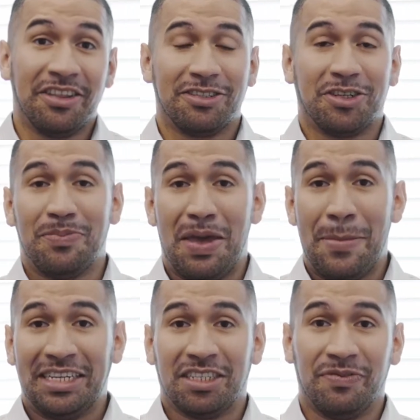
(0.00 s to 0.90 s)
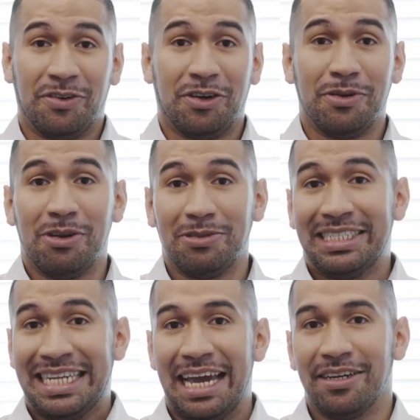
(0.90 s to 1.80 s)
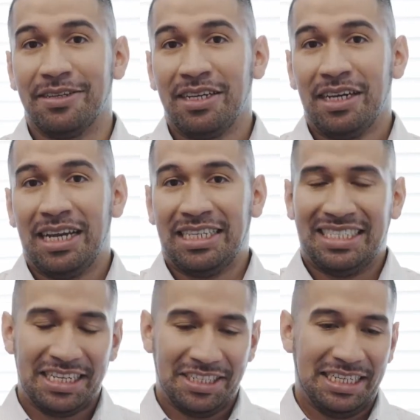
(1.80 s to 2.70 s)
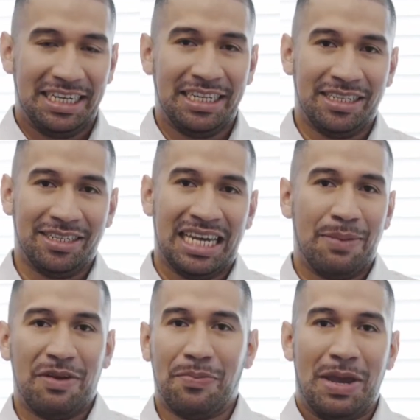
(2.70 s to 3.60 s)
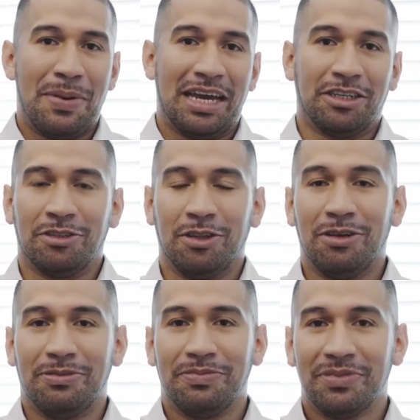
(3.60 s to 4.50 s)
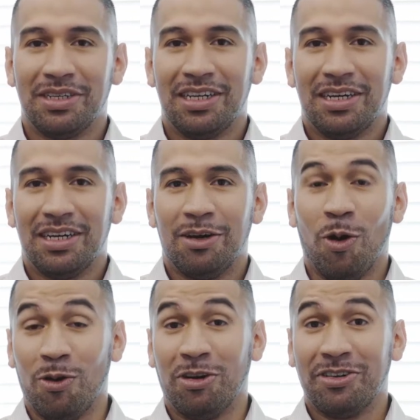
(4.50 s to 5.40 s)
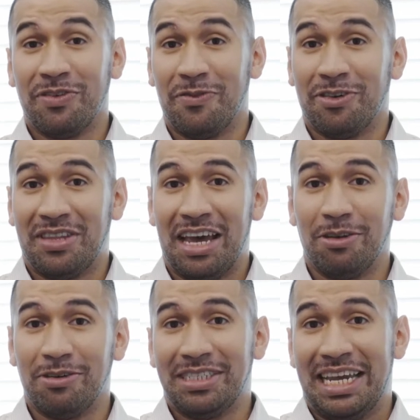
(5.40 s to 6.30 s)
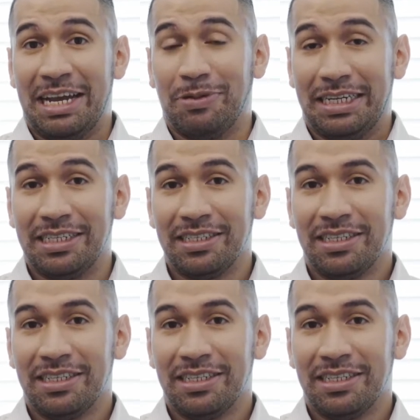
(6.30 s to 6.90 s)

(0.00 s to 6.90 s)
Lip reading: the other term that makes convertible notes debt. It's essentially the time you have to pay back your loan or convert that loan into equity.